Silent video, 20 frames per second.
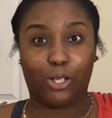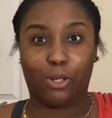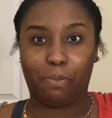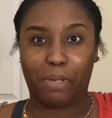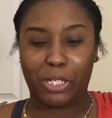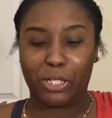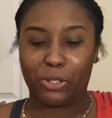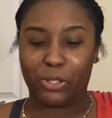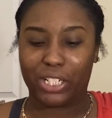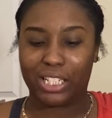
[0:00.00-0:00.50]
My
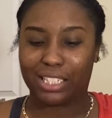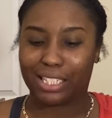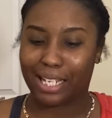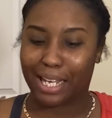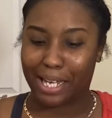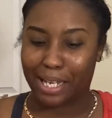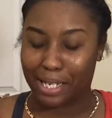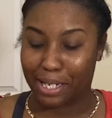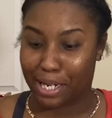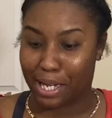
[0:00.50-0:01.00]
daughter is
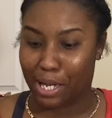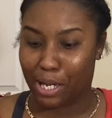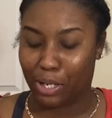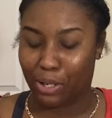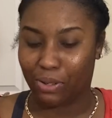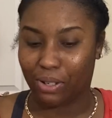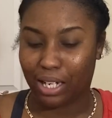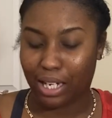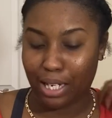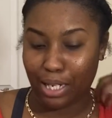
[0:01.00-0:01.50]
8
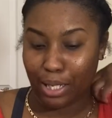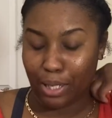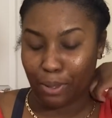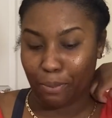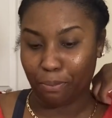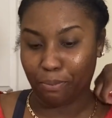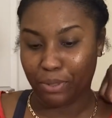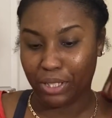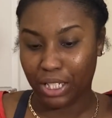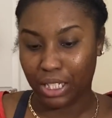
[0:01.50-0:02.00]
now.
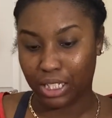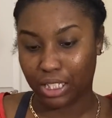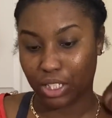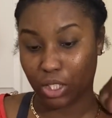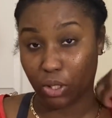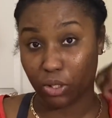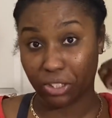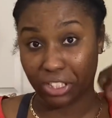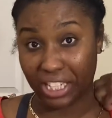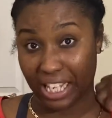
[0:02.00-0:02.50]

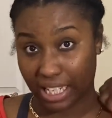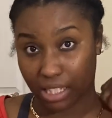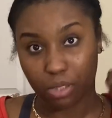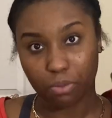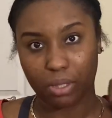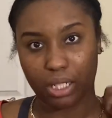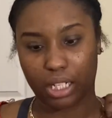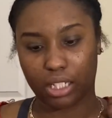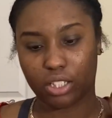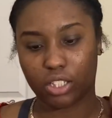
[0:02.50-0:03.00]
So that's
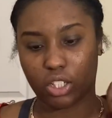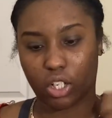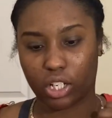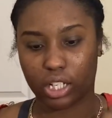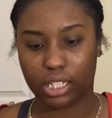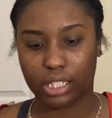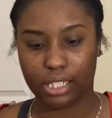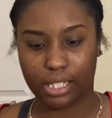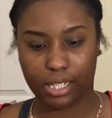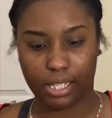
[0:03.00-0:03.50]
when I
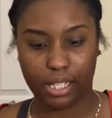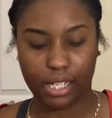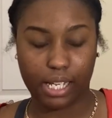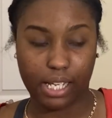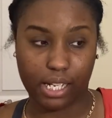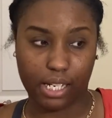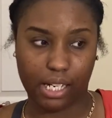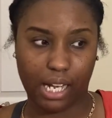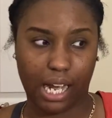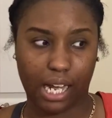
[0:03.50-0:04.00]
started it,
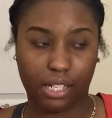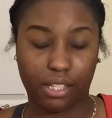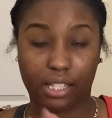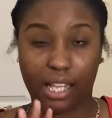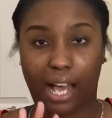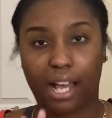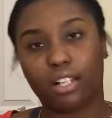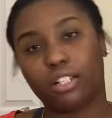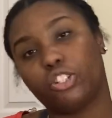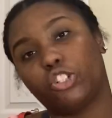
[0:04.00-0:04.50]
and
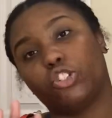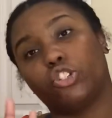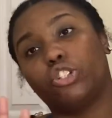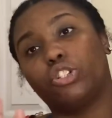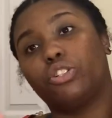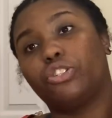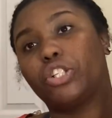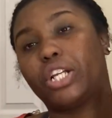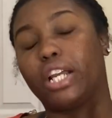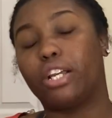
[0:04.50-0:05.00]
that
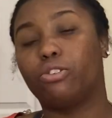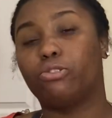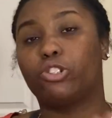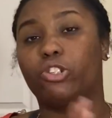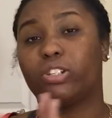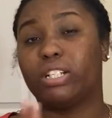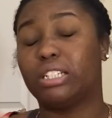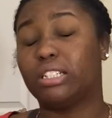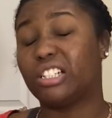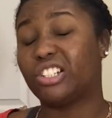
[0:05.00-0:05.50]
channel
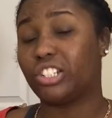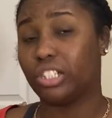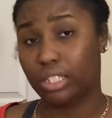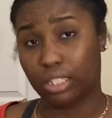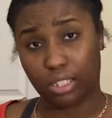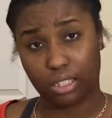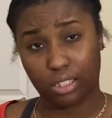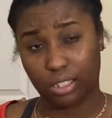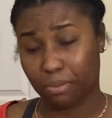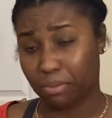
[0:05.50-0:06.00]
transitioned
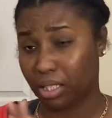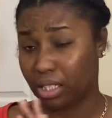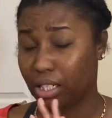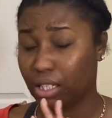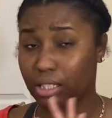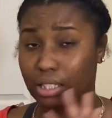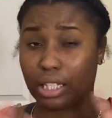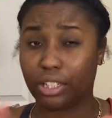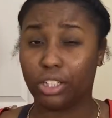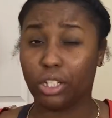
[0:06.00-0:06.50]
into something
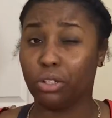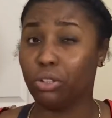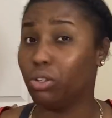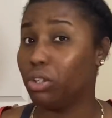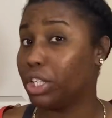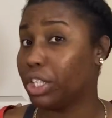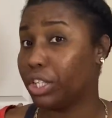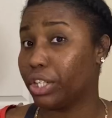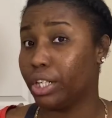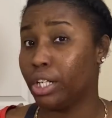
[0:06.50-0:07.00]
else. I no
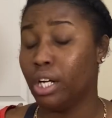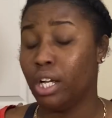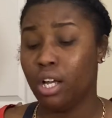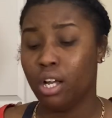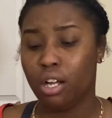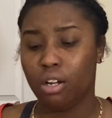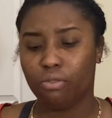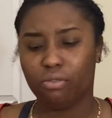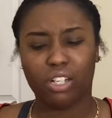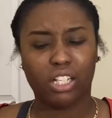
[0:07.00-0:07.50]
longer
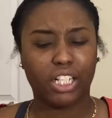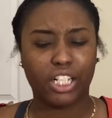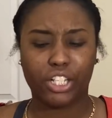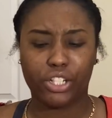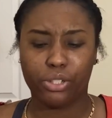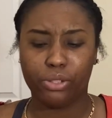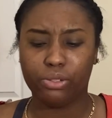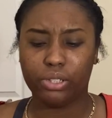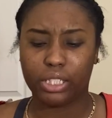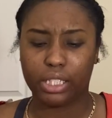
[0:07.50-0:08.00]
really
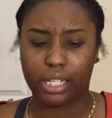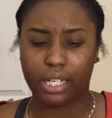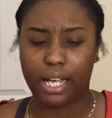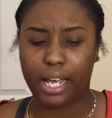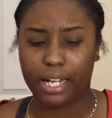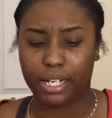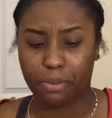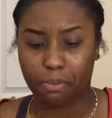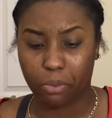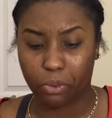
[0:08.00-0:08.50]
use it
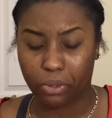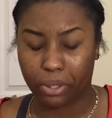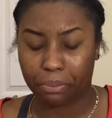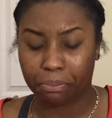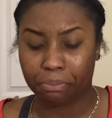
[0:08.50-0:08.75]
anymore.